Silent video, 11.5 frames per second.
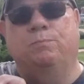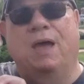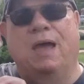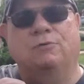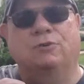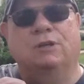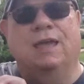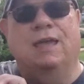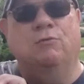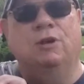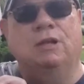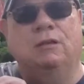Patrick
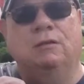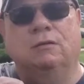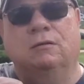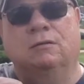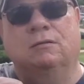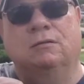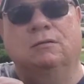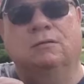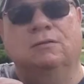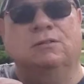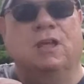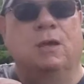Henry,
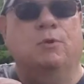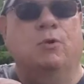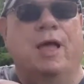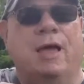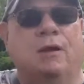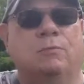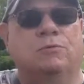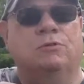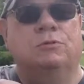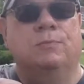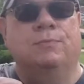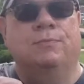Samuel
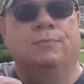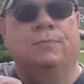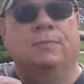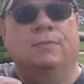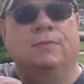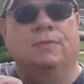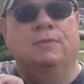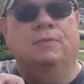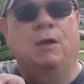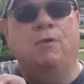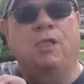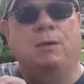Adams,
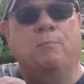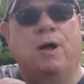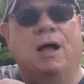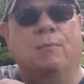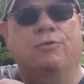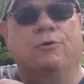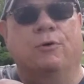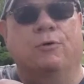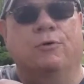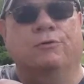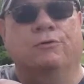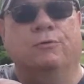they were like bomb
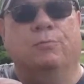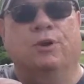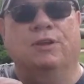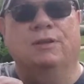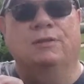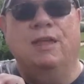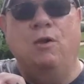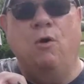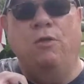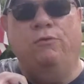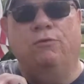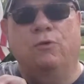throwers, but they
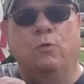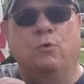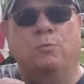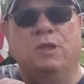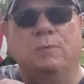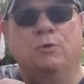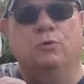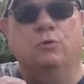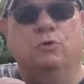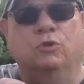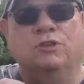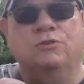also were people who
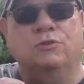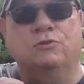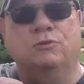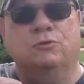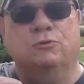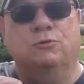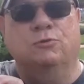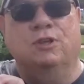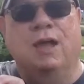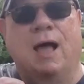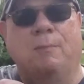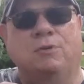listened to
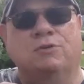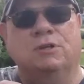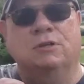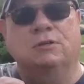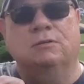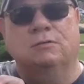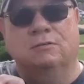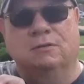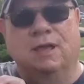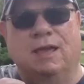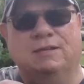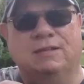the opposite
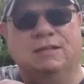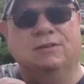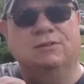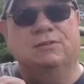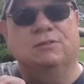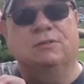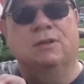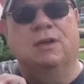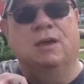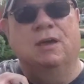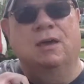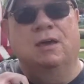ideas
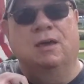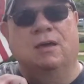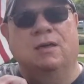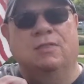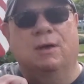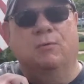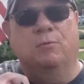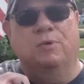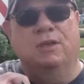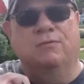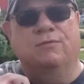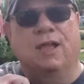that were
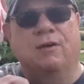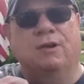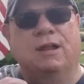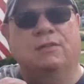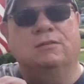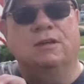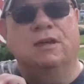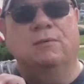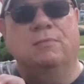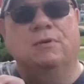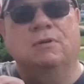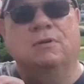being flouted at the time.